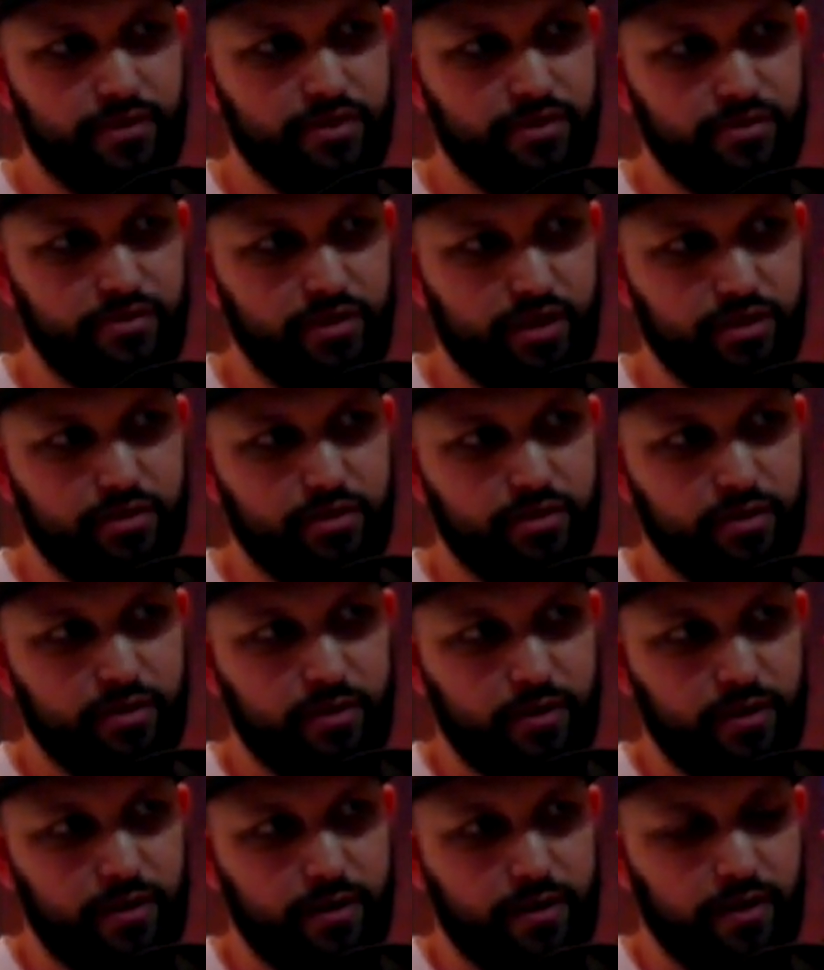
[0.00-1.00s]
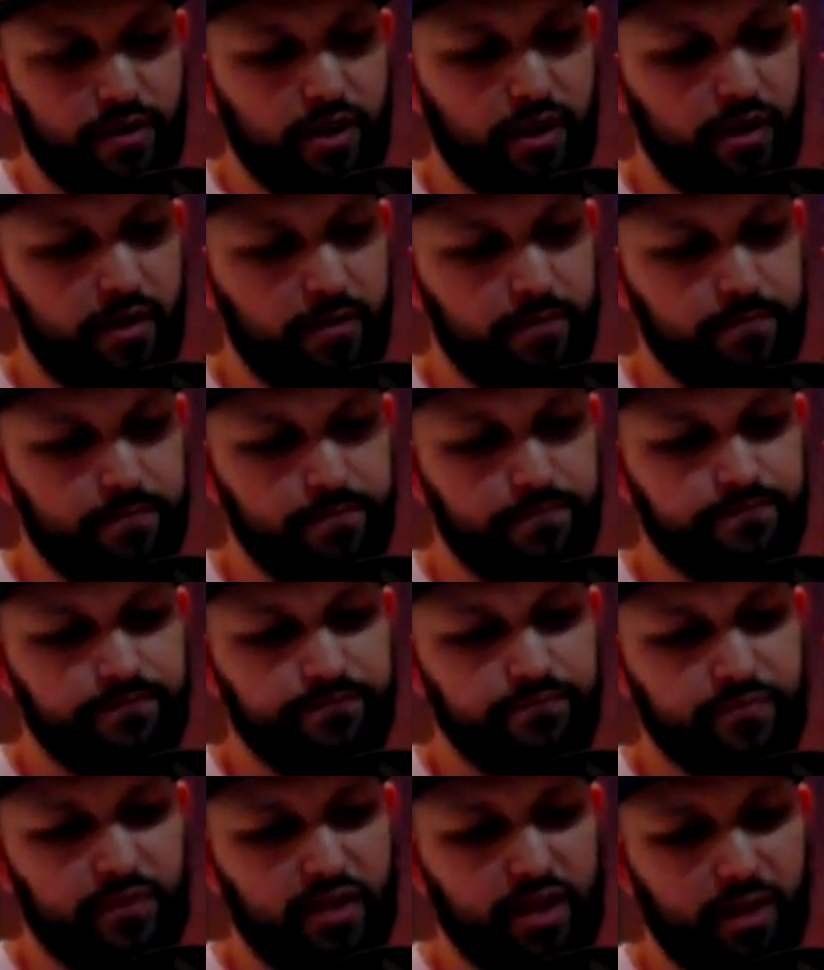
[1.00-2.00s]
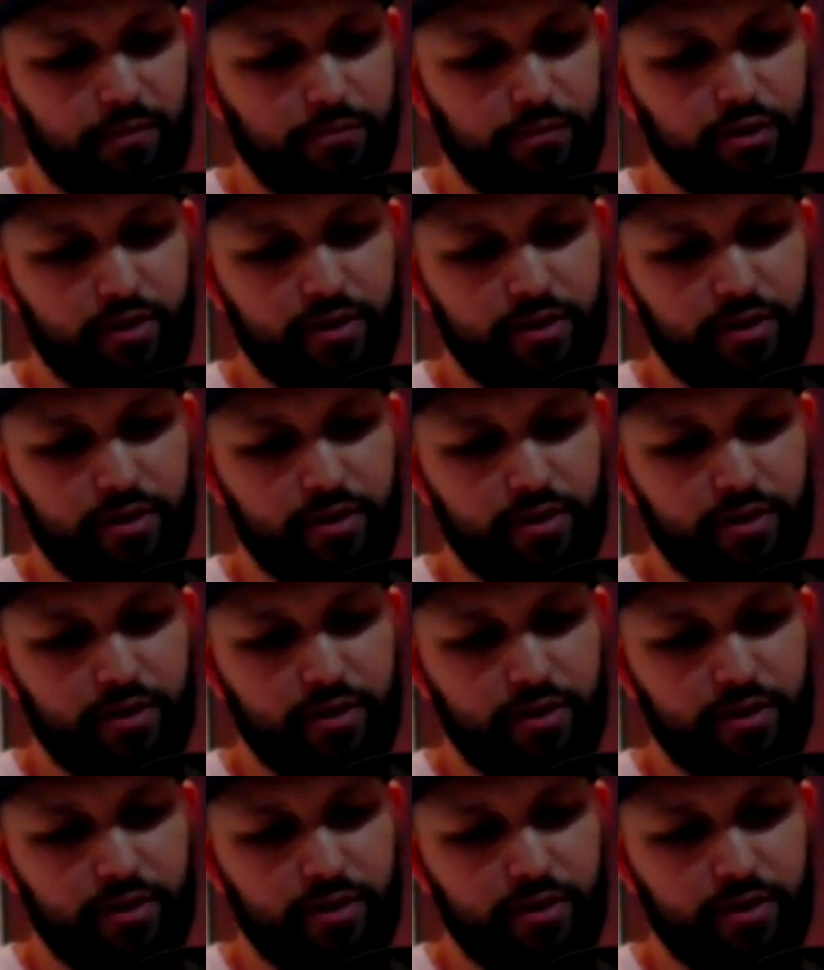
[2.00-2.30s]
Very strange. I'm